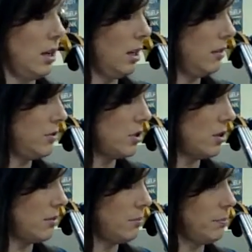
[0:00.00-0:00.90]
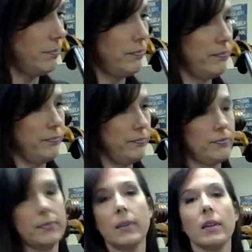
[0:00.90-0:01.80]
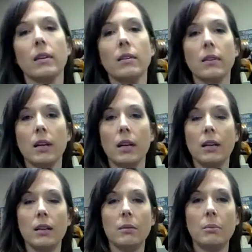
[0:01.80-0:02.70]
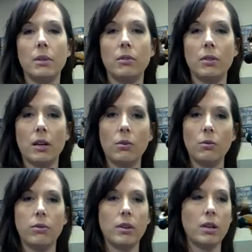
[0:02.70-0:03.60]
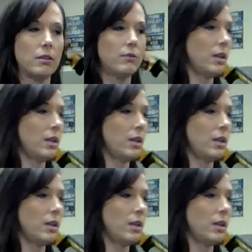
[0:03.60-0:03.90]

F sharp. Okay, and I'm going to do that whole thing on